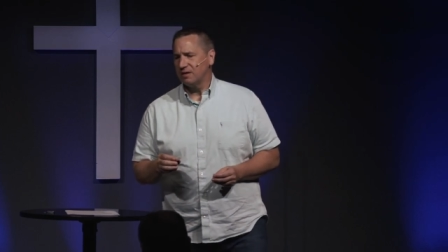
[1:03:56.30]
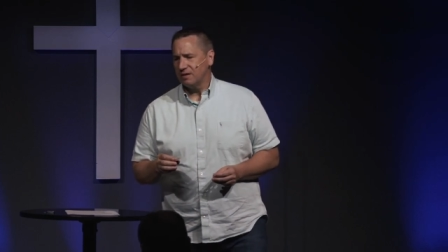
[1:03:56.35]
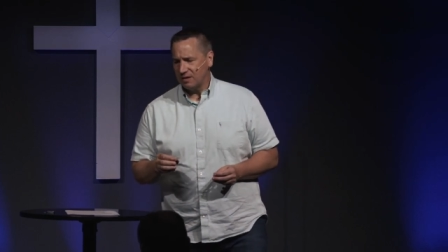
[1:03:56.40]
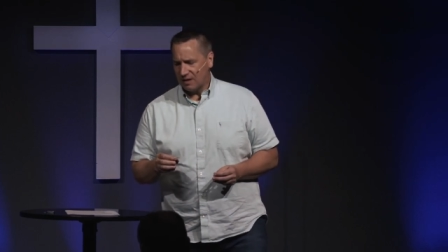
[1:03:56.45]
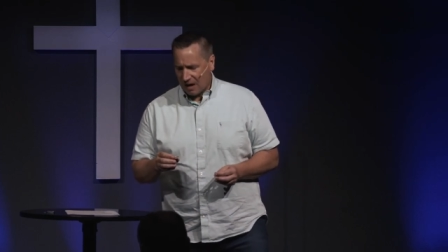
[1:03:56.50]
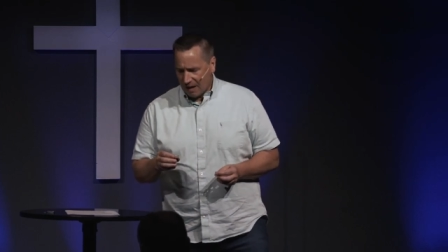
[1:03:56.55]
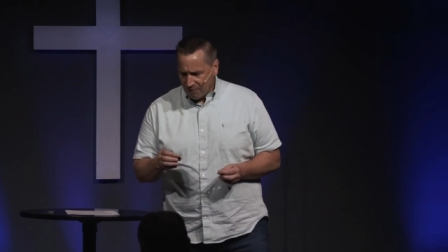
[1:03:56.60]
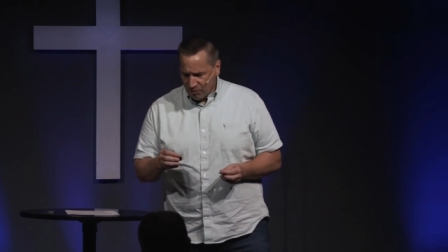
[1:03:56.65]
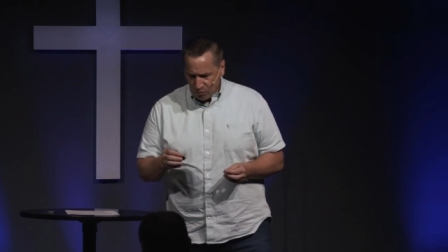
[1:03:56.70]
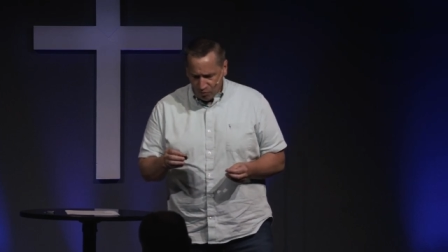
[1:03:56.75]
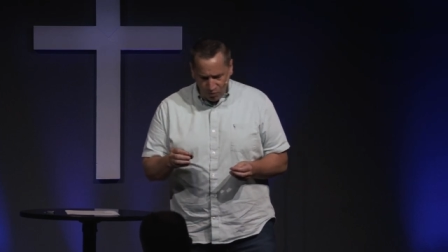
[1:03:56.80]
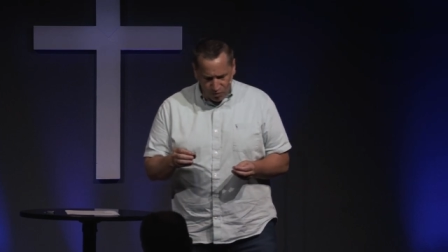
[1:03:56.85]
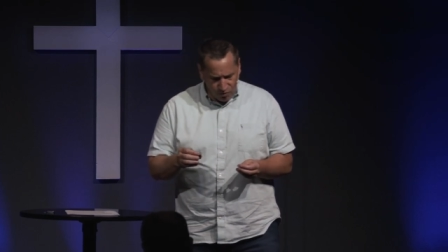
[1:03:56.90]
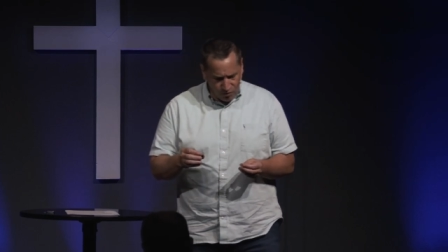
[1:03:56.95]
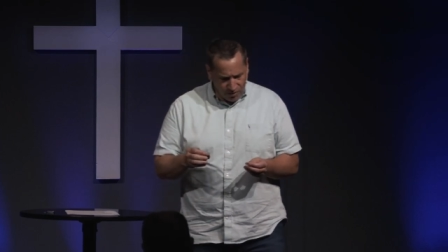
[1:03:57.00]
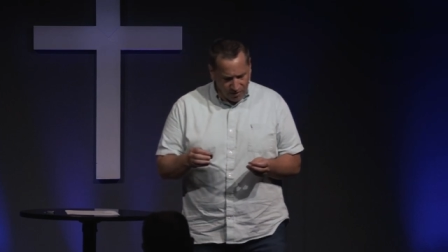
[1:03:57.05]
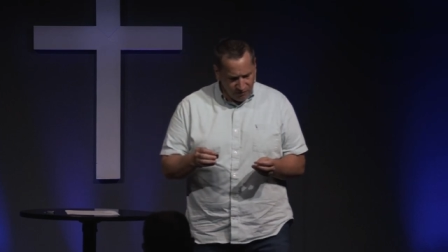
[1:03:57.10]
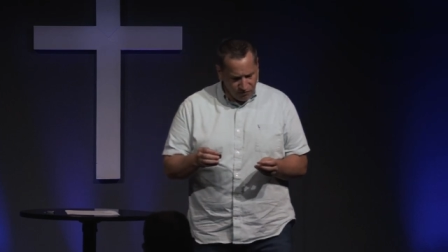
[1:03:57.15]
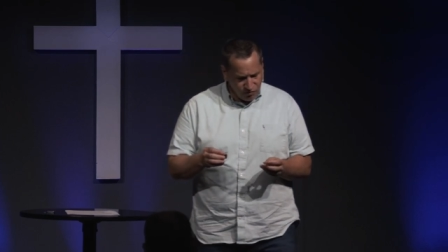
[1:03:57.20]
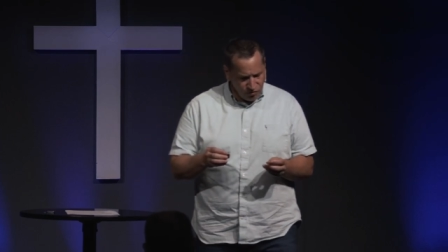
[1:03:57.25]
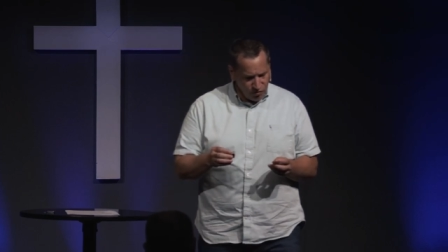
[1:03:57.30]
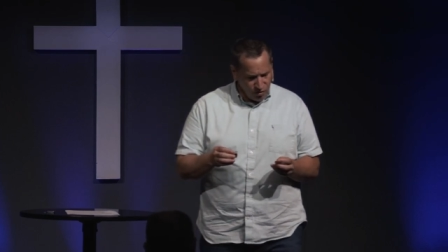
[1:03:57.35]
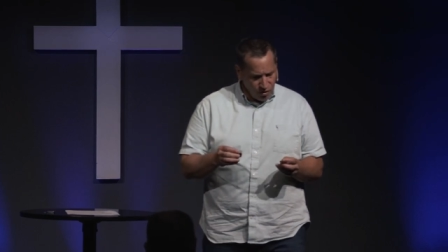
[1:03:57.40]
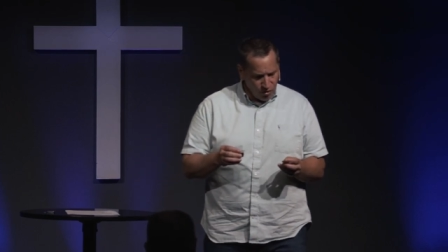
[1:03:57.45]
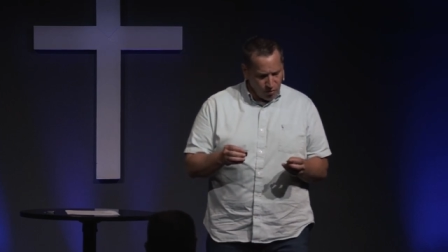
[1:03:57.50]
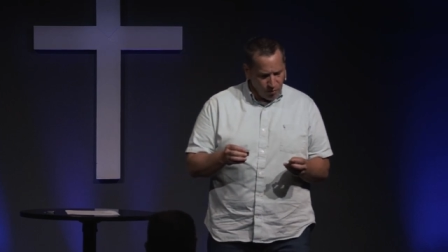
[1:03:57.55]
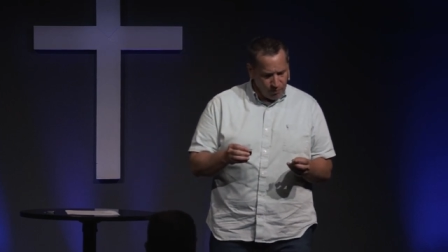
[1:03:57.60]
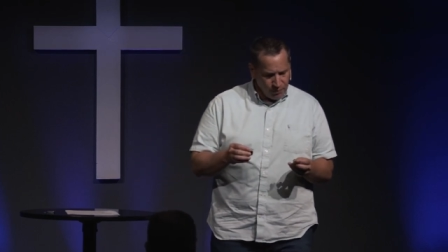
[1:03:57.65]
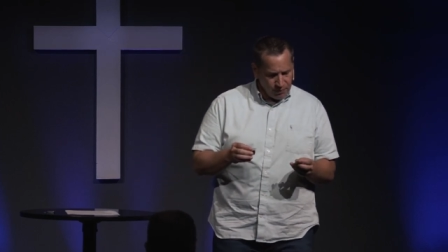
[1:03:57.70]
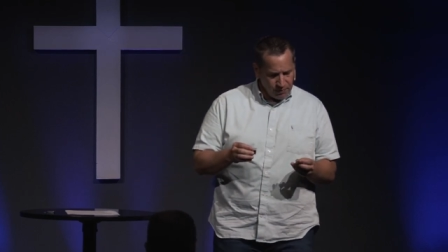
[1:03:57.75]
I'm the one who gives you
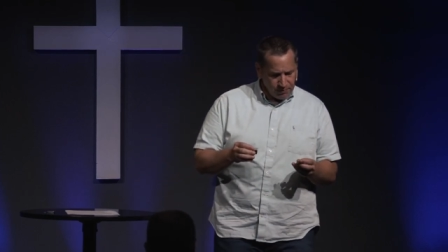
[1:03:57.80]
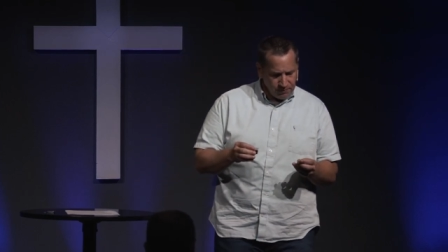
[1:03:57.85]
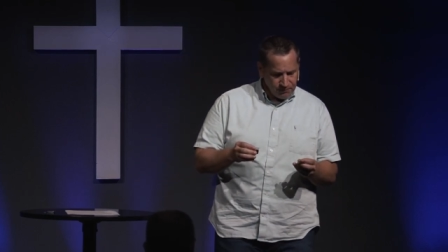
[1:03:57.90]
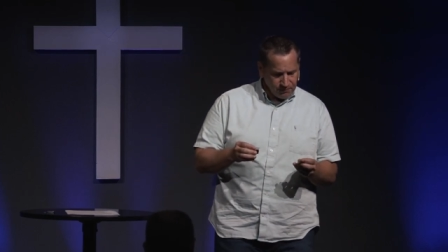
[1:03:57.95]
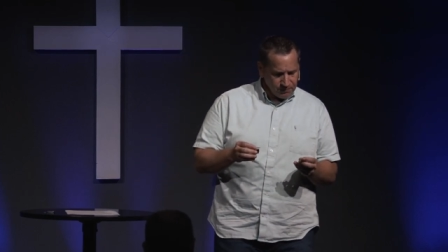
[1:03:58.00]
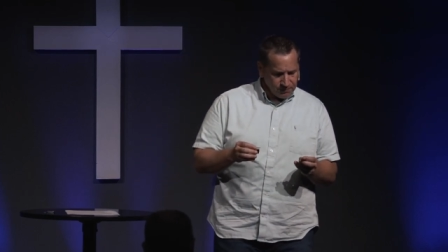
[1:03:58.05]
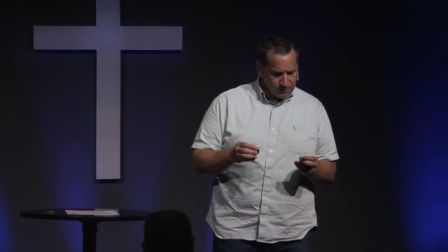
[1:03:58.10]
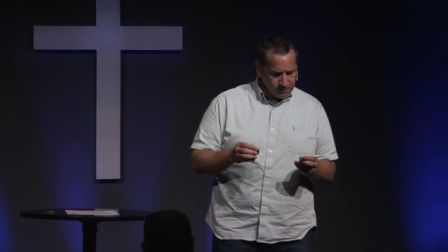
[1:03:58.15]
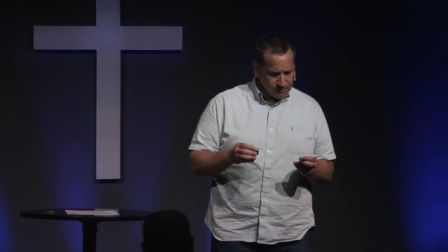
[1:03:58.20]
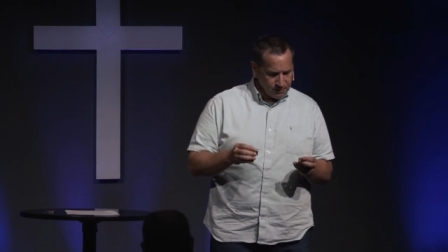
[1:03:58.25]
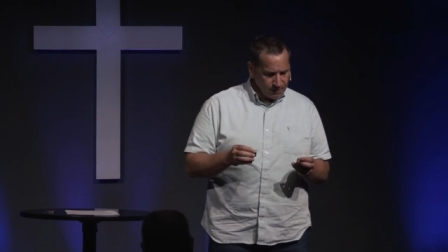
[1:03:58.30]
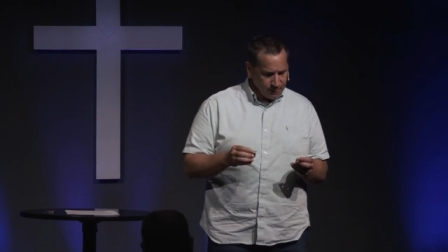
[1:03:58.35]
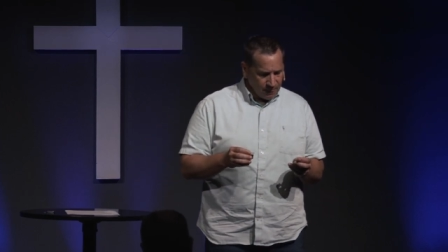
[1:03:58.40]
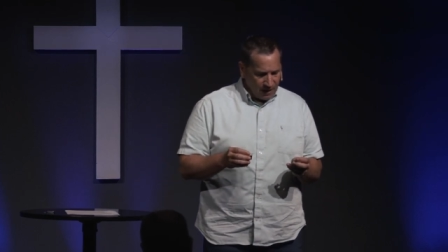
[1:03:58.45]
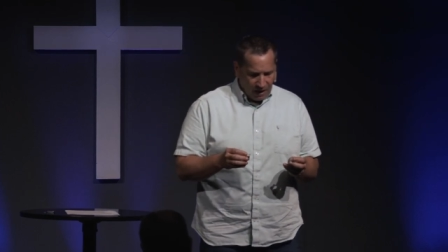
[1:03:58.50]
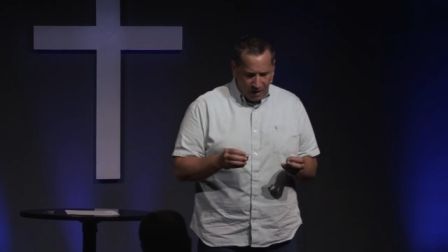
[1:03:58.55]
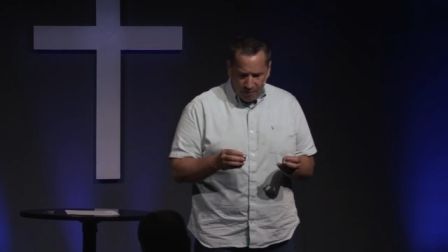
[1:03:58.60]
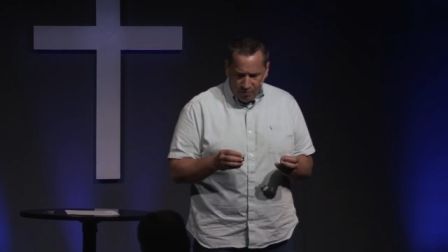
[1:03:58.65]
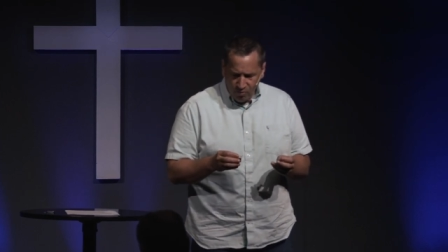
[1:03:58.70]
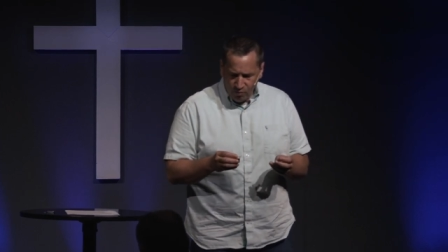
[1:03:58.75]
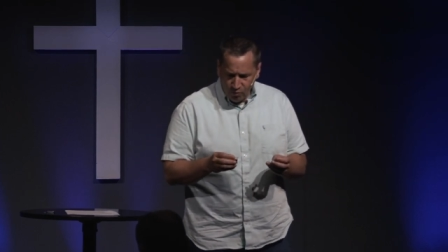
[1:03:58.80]
hope. I'm the